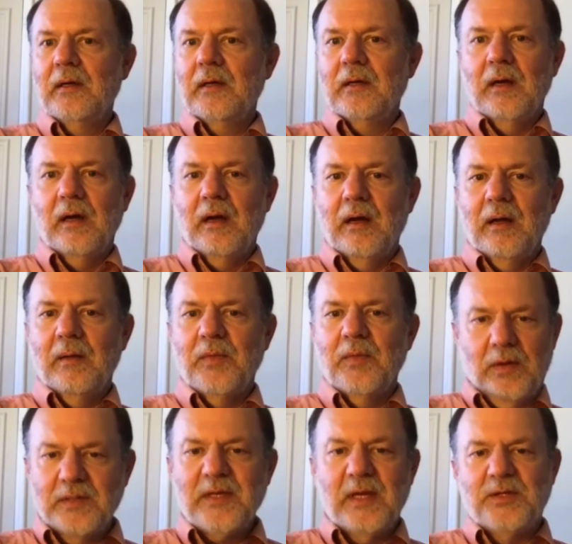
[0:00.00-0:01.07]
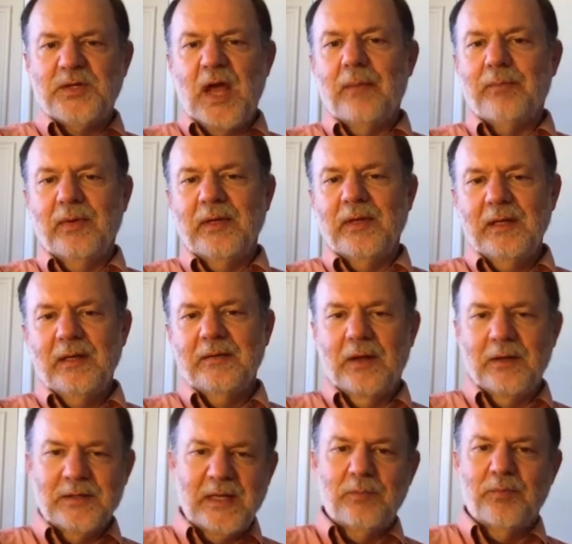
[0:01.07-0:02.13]

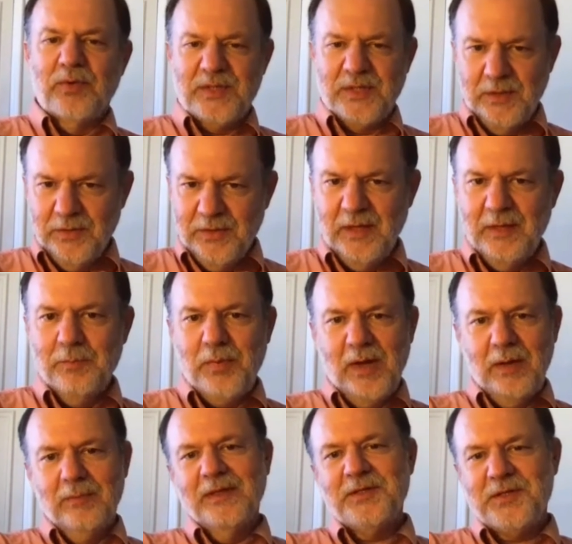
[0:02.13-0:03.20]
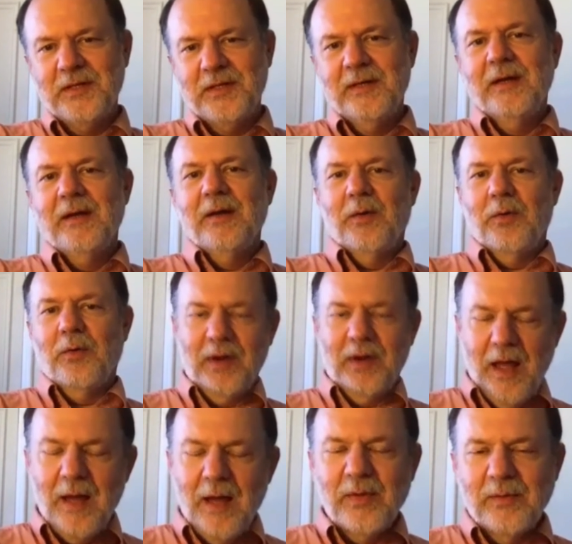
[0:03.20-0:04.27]
There's a Brazilian published
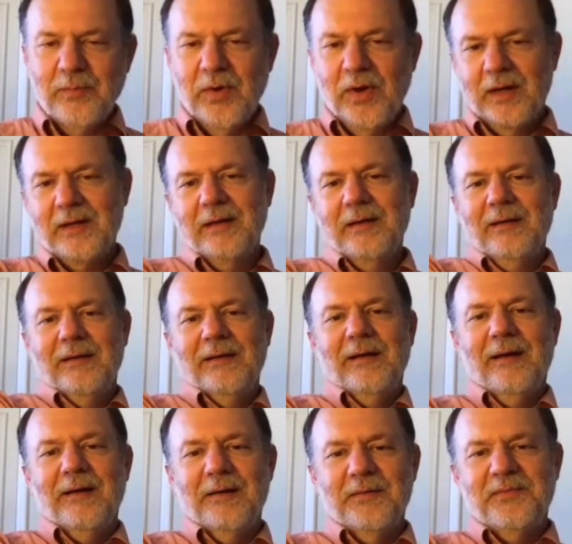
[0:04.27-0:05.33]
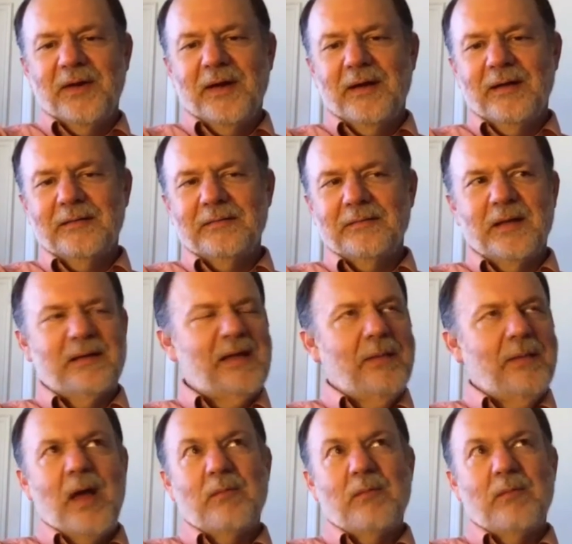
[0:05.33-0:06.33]
origami book of that came out